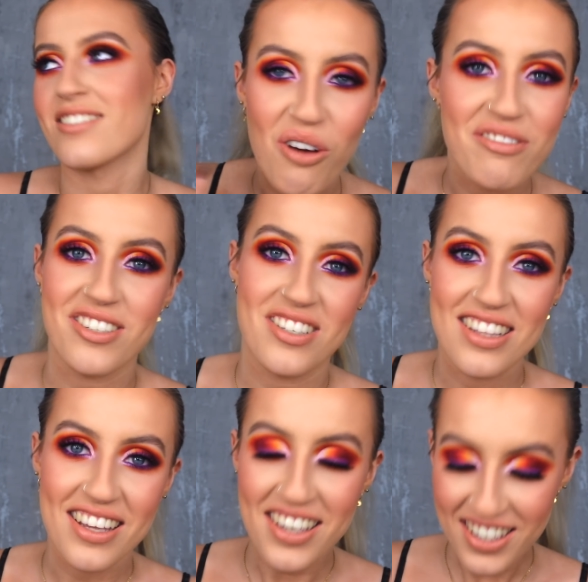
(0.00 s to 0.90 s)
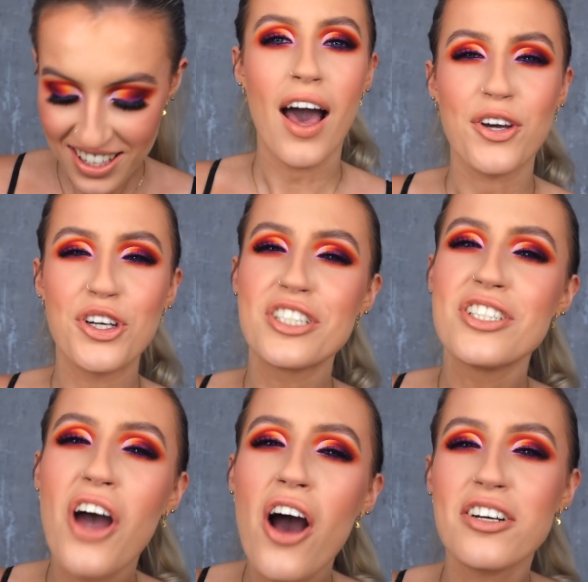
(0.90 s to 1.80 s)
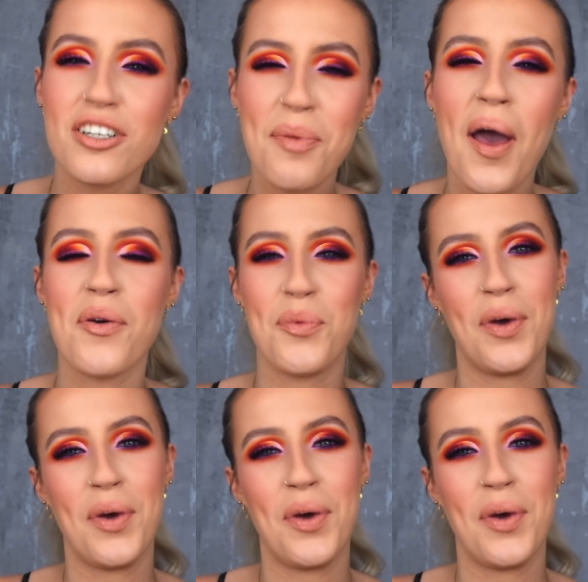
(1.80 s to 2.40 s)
obviously, I could not come out